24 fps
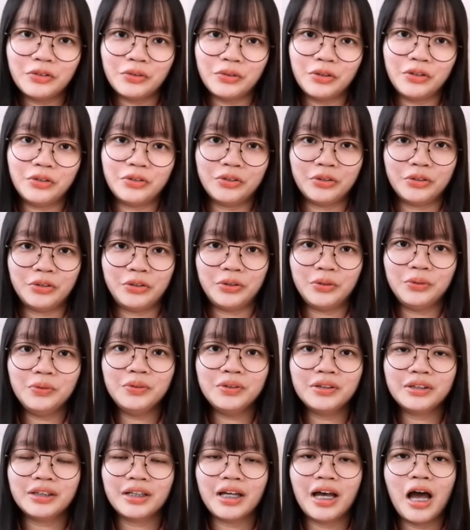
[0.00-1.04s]
to
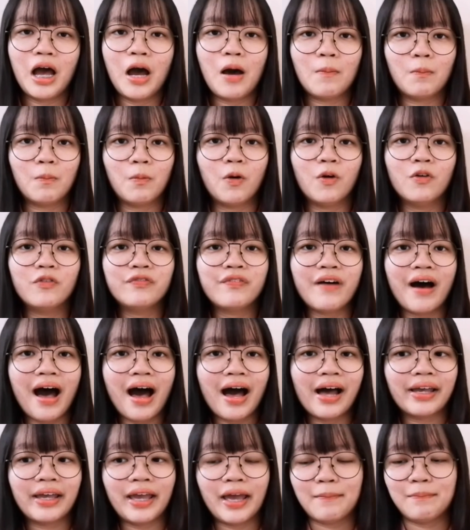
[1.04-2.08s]
introduce, both
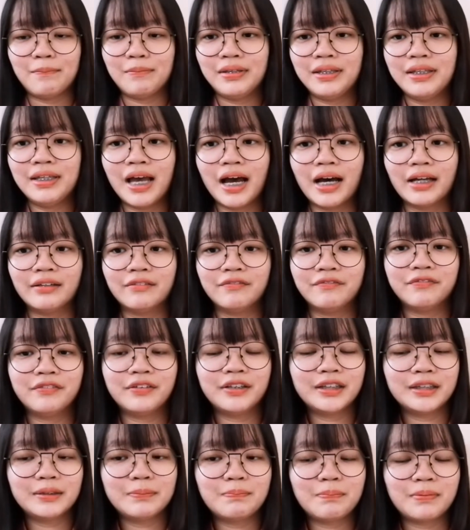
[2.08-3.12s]
I and me are the
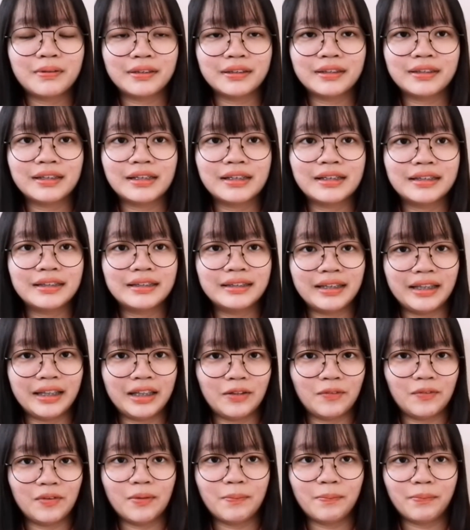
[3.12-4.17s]
first person
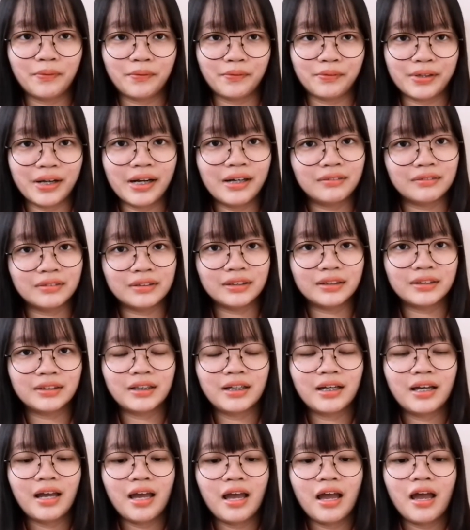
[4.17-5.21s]
singular pronouns.
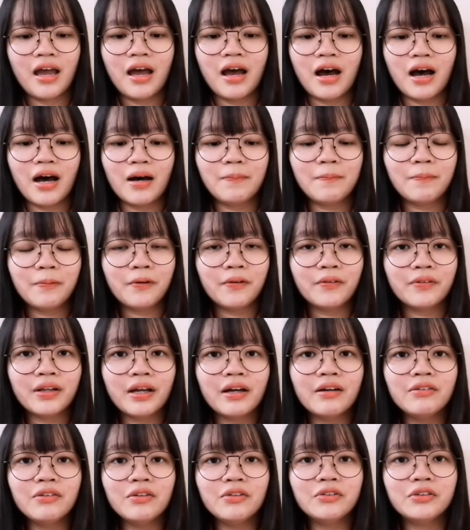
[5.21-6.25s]
A
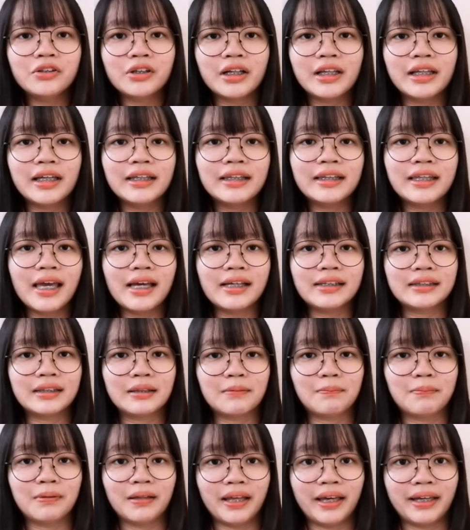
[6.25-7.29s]
pronoun usually takes
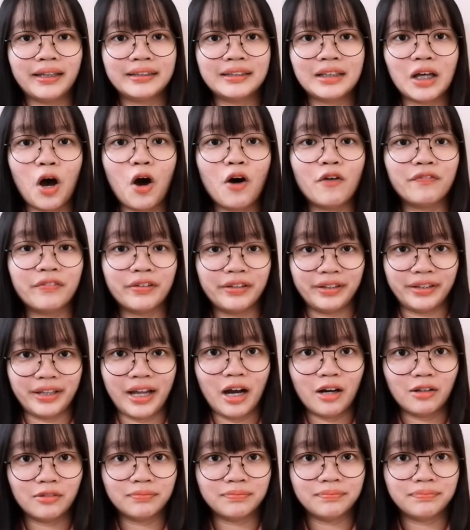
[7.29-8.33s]
the place of a
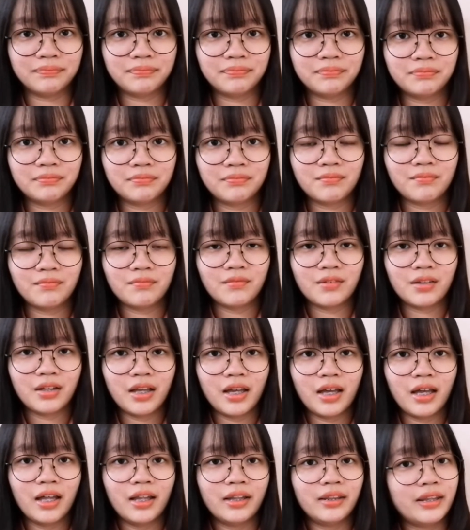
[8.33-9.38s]
noun.
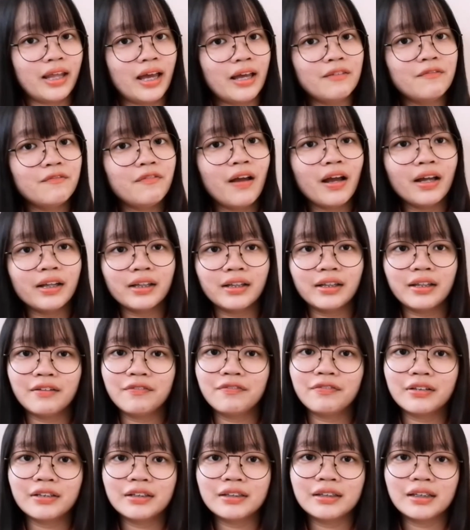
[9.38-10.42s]
Then where are the
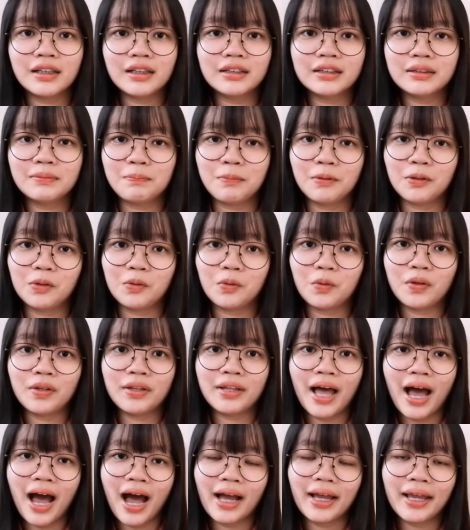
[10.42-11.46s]
differences
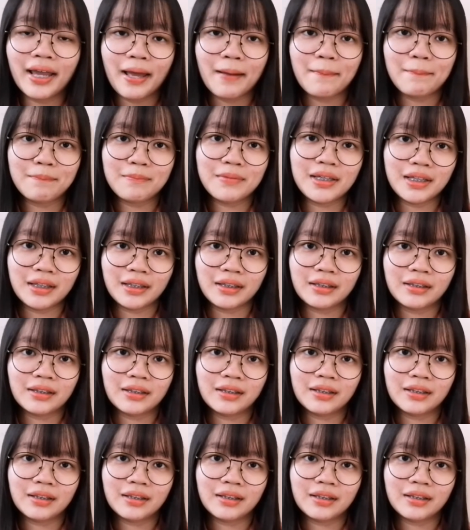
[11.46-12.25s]
between I and me?